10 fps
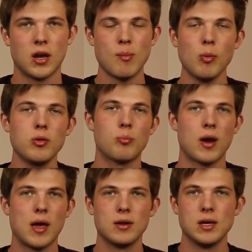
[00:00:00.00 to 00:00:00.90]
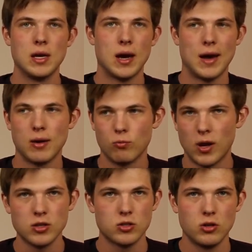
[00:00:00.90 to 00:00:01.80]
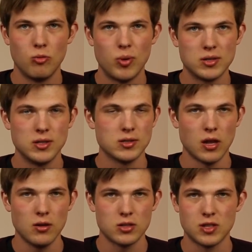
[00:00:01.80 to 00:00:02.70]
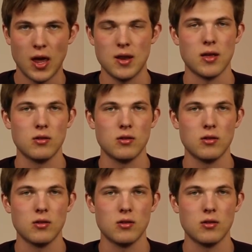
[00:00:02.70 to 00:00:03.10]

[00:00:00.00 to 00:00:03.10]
Come up with a brand, register your business in your state,